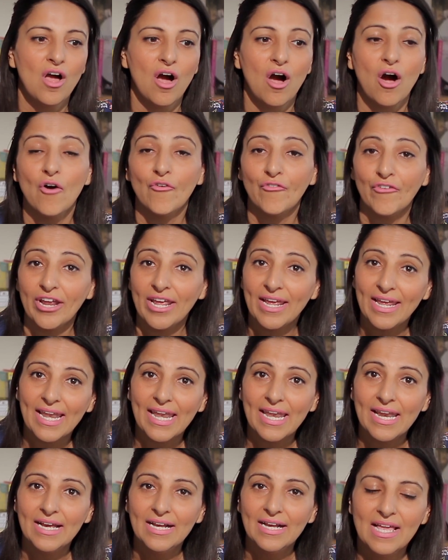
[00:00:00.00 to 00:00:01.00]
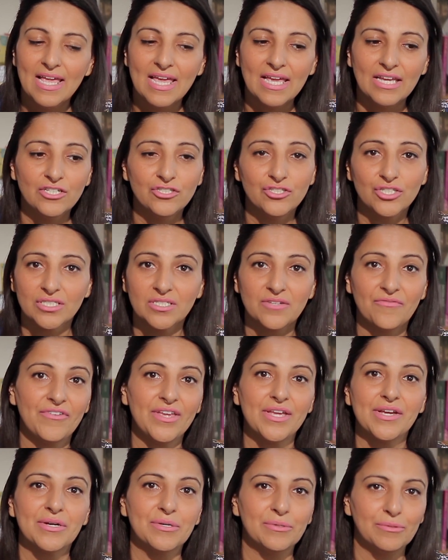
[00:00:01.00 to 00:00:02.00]
are in is just a
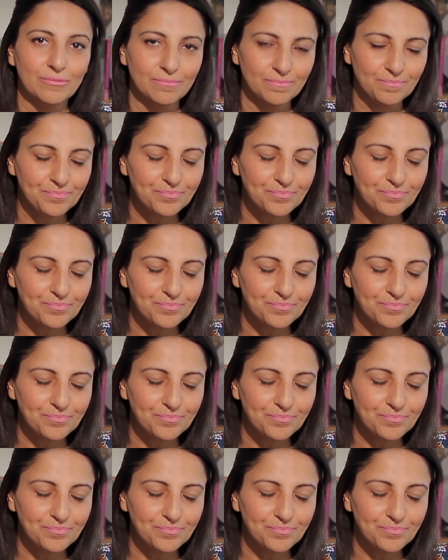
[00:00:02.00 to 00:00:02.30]
vehicle.